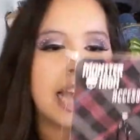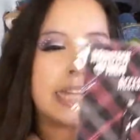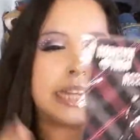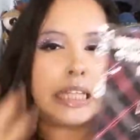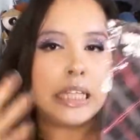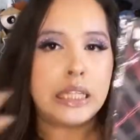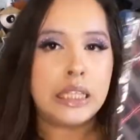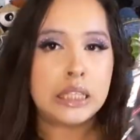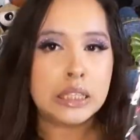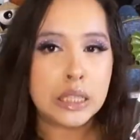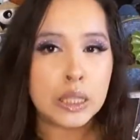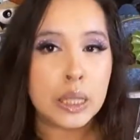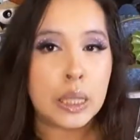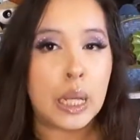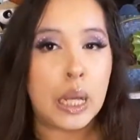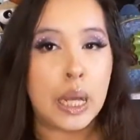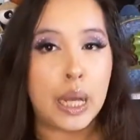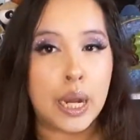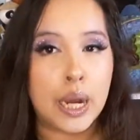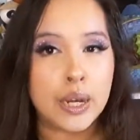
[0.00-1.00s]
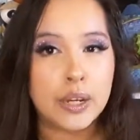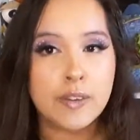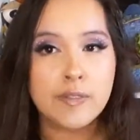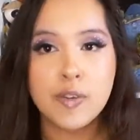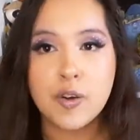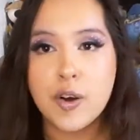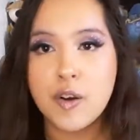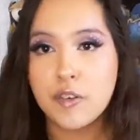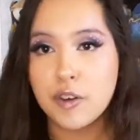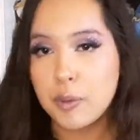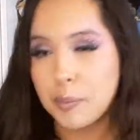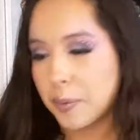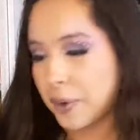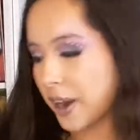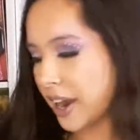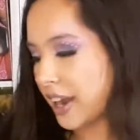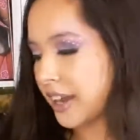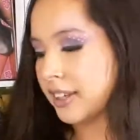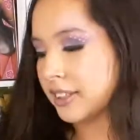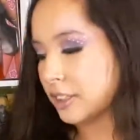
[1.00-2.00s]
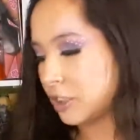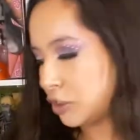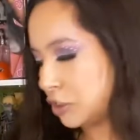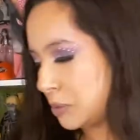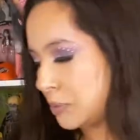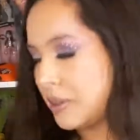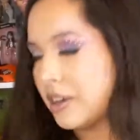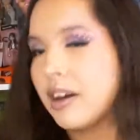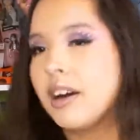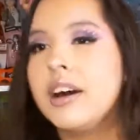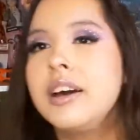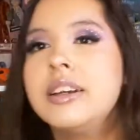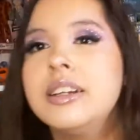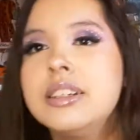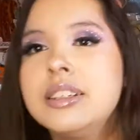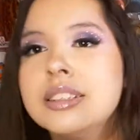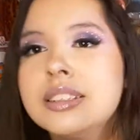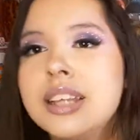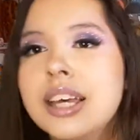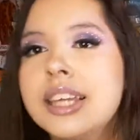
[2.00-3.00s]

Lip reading: I think these are kind of overpriced, to be honest.